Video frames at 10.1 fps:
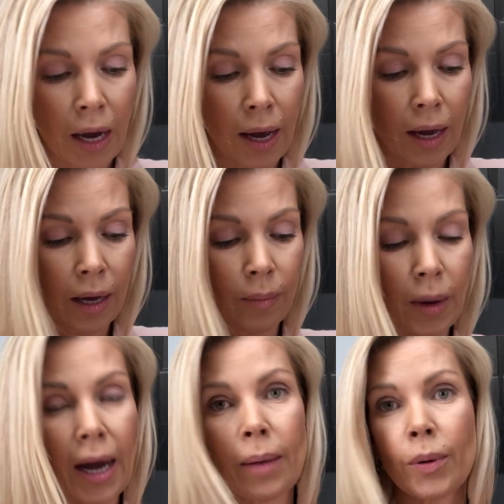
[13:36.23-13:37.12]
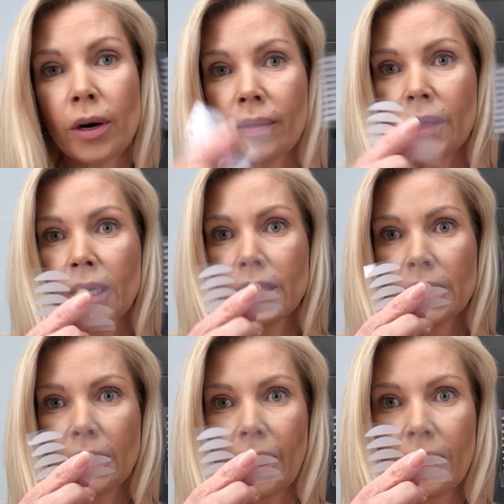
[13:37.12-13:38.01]
I put on these
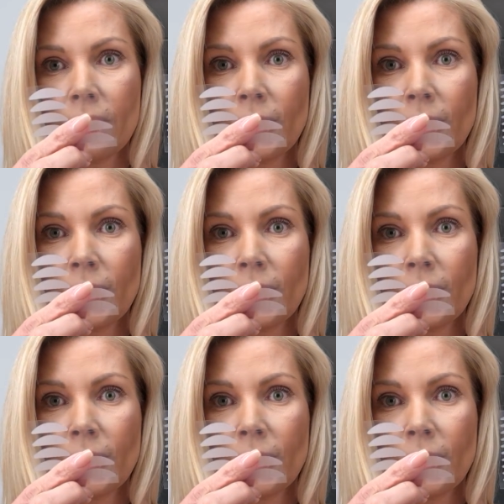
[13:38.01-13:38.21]
tonight